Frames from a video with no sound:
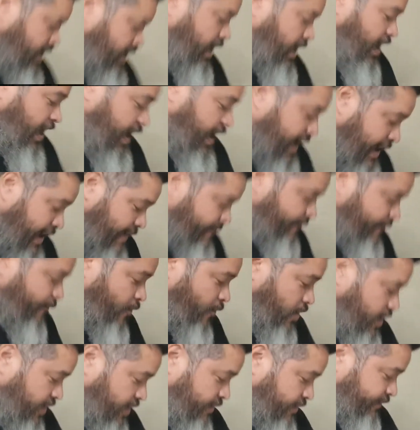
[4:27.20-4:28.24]
I got
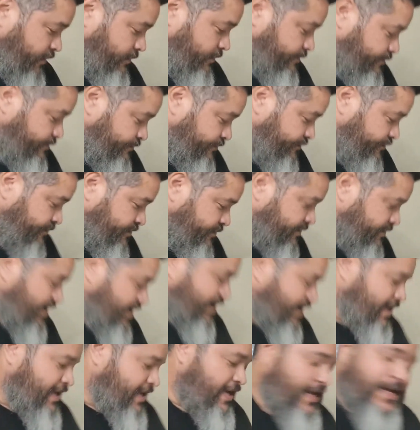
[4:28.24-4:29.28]
40 of them.
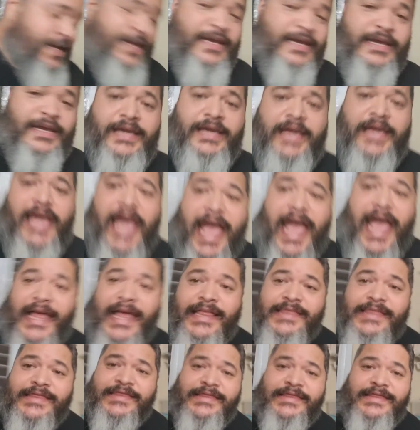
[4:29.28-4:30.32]

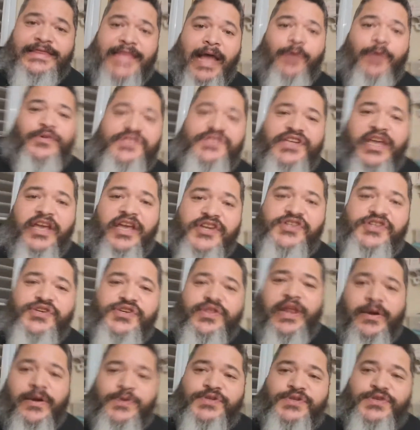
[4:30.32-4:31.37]
And that was the issue
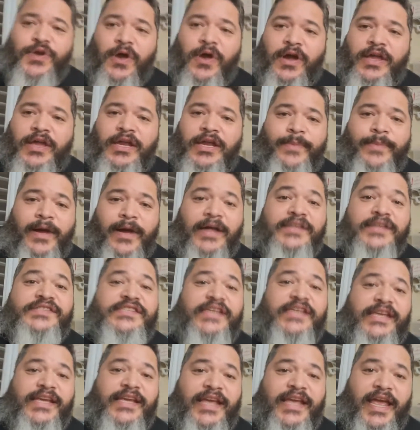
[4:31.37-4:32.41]
that I was talking about.
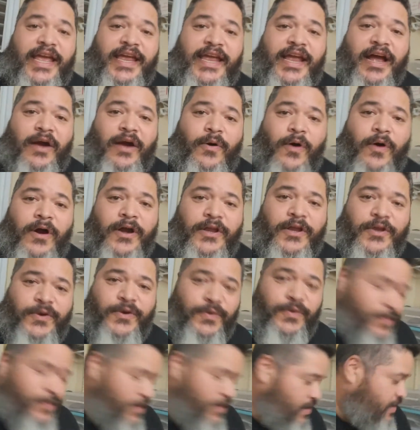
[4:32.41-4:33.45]
DEA, how are
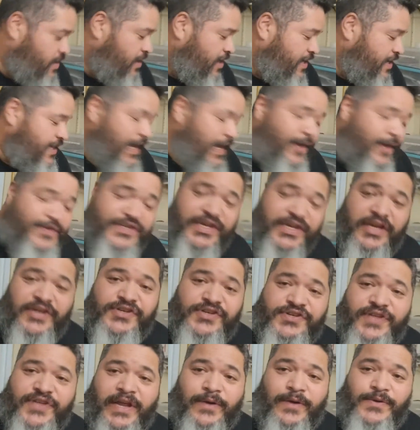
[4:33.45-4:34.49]
you? That was the
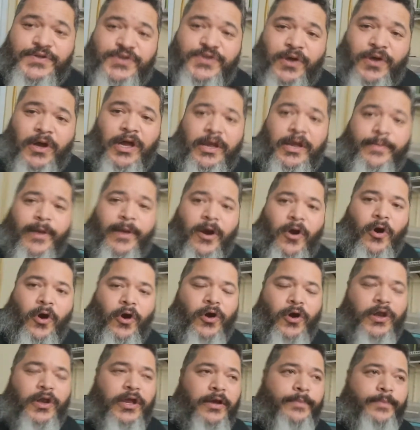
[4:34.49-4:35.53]
issue that I was talking about
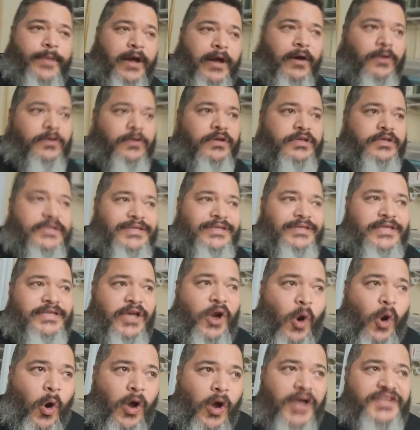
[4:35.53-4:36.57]
earlier about the
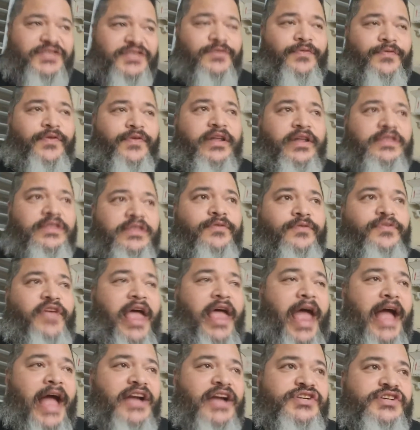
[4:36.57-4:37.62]
cost effective to
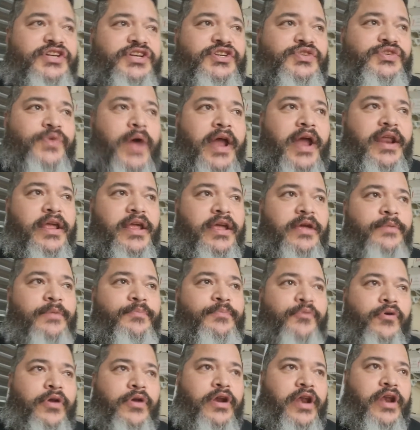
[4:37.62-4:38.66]
actually trying to
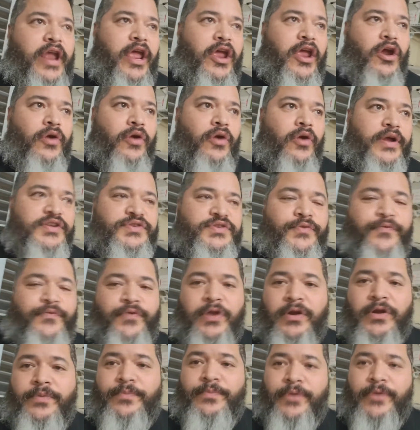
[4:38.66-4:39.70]
import an ARS or
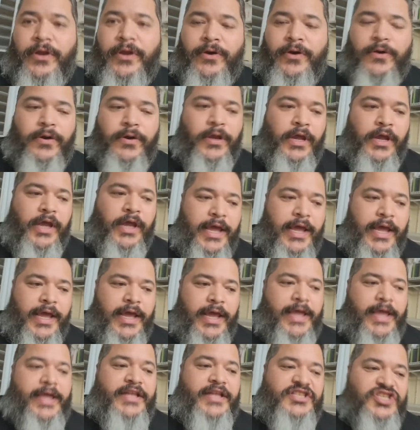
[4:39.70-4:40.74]
Freedom Breeder.
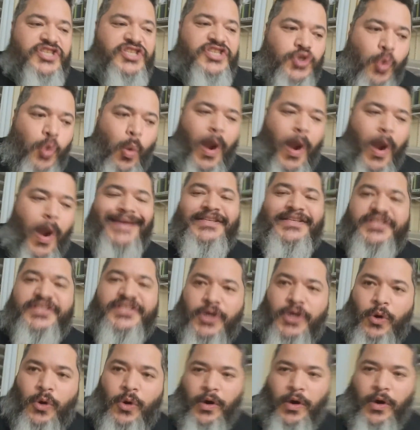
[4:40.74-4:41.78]
It's twice the
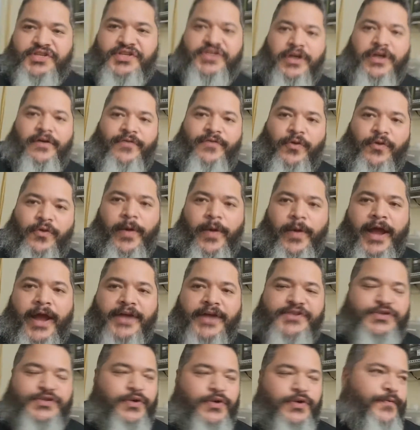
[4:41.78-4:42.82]
cost of the
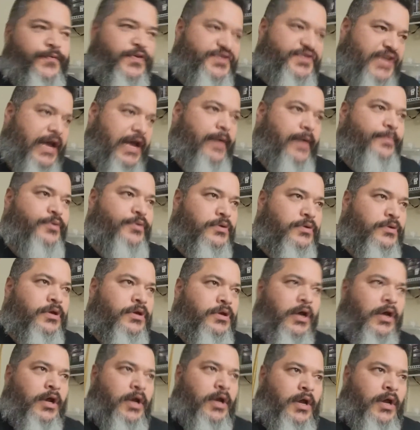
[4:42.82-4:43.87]
rack. So, for example,
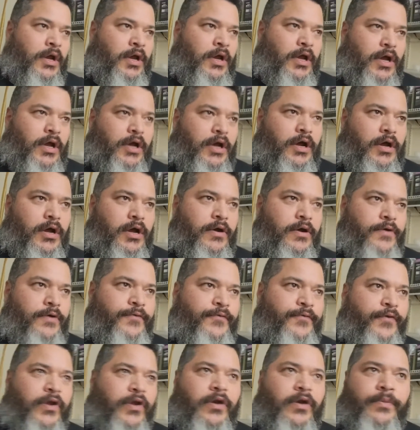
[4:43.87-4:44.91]

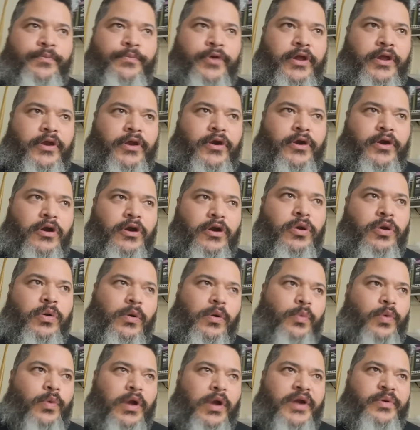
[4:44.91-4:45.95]
Freedom Breeder
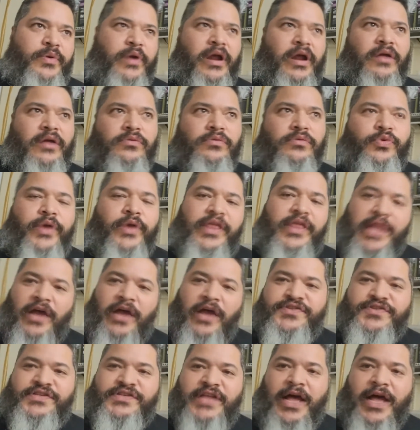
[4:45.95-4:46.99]
will run around
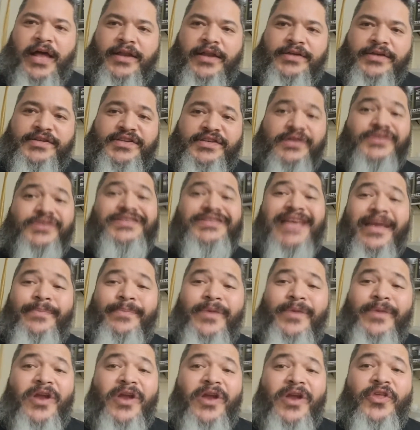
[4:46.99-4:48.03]
$3,000. It'll take
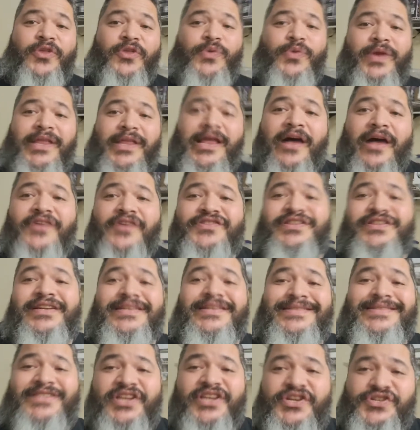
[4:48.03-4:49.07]
me another $3,000
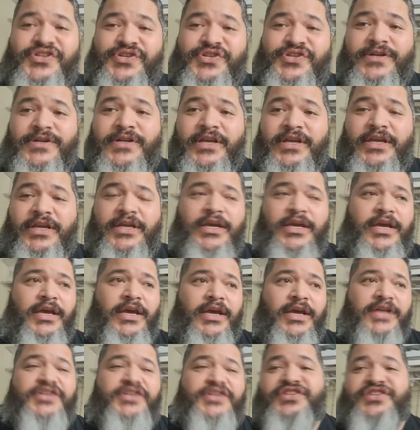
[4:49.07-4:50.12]
additionally
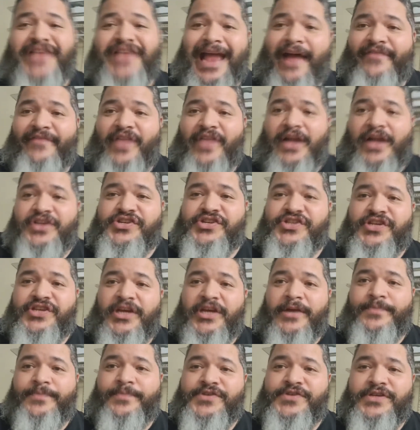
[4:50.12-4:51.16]
just to have that
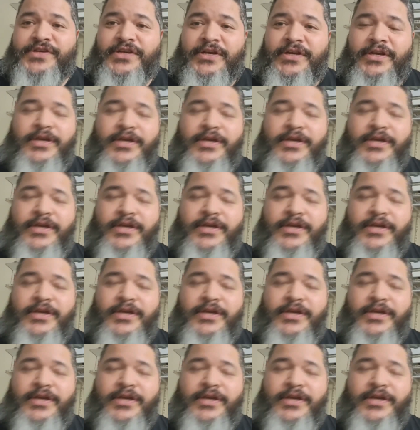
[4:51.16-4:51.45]
shipped.